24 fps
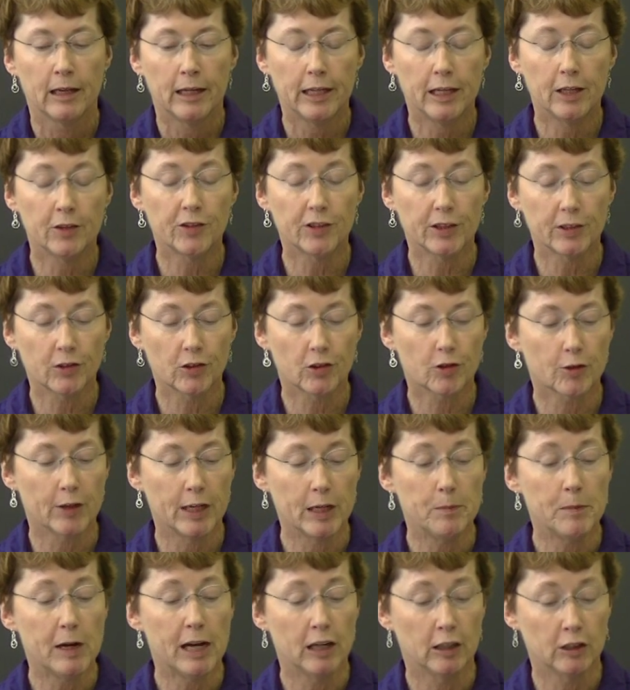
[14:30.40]
Is
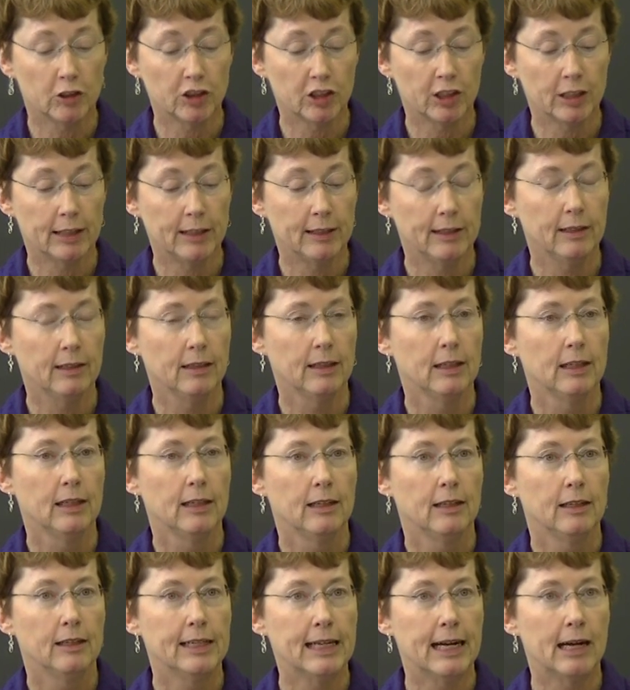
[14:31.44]
extreme unction,
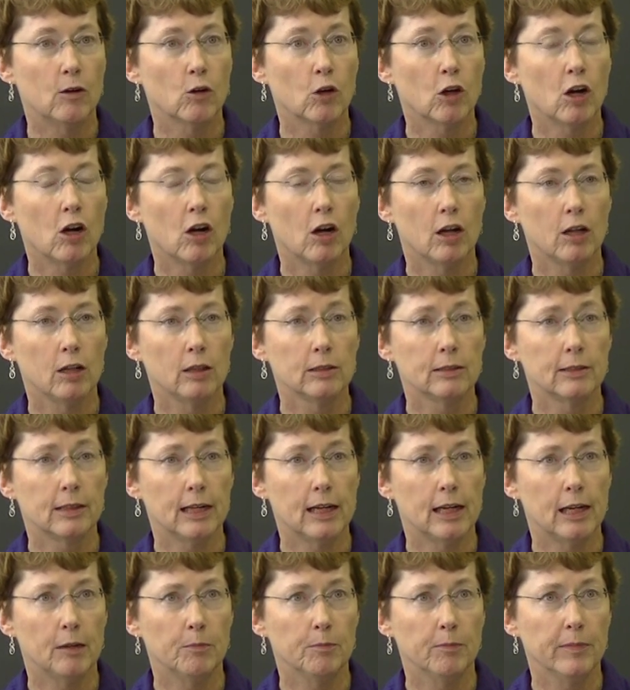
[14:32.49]
now called
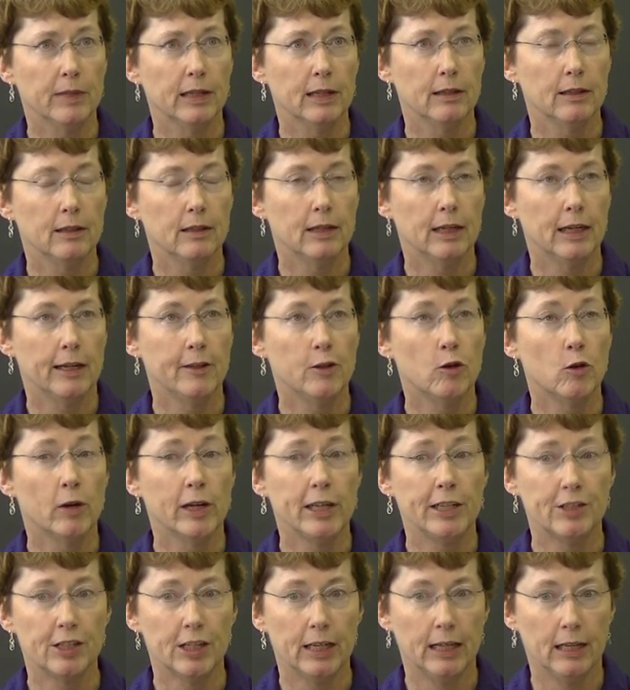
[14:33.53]
um,
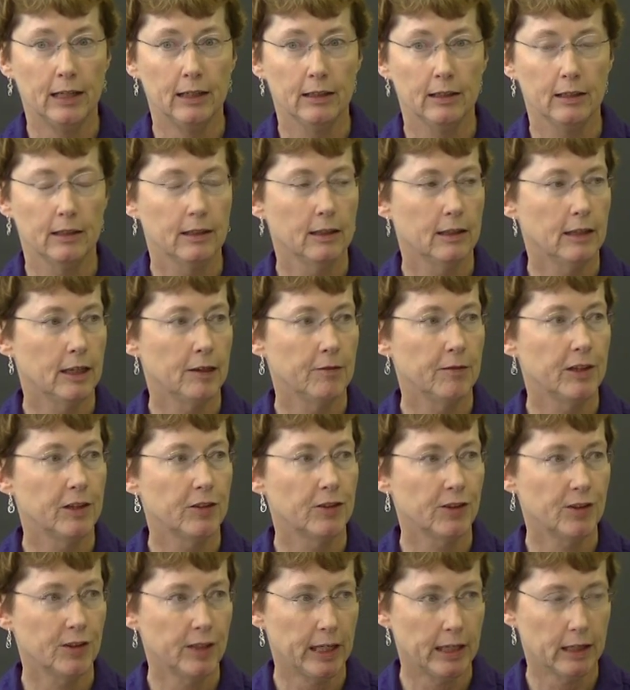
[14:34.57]
anointing of the
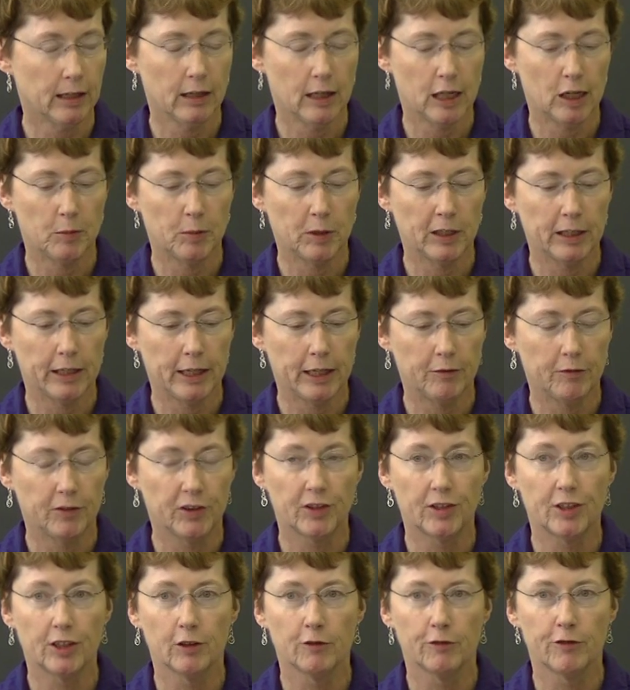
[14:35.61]
sick, I believe,
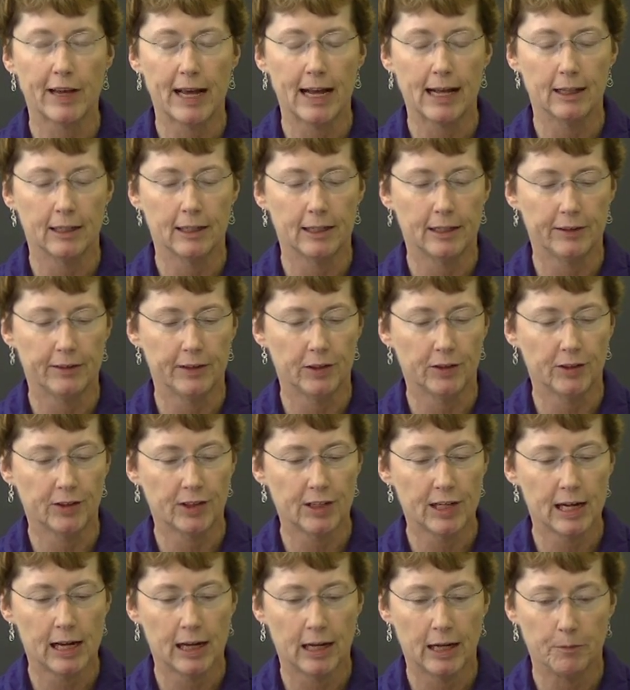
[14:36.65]
still valid at this
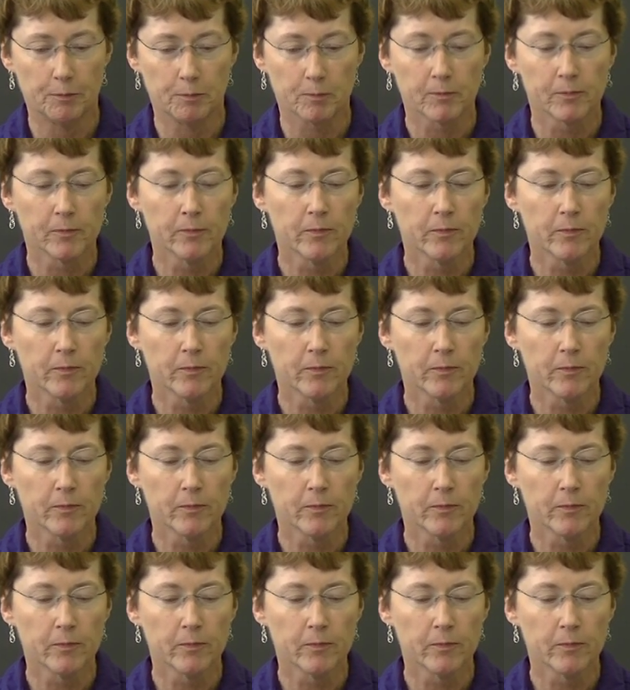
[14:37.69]
time?